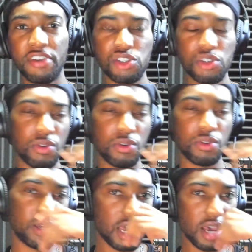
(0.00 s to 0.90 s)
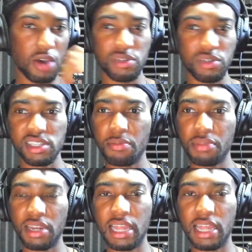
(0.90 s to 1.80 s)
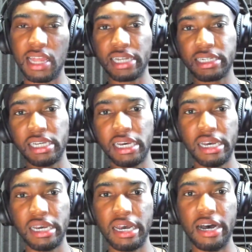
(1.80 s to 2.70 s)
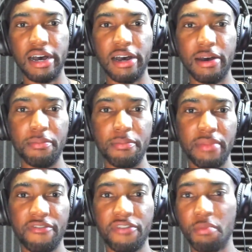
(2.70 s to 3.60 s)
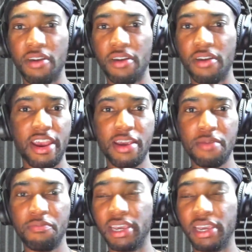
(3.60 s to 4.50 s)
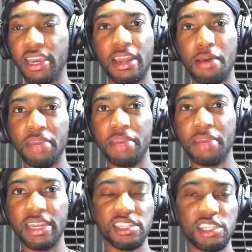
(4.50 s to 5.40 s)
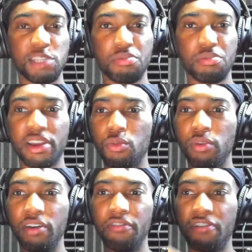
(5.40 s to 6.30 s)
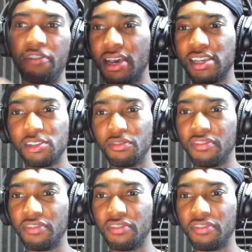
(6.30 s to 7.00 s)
to it, which is something I like. From the very beginning, I mean, this is sprinkled with Funk Master Flex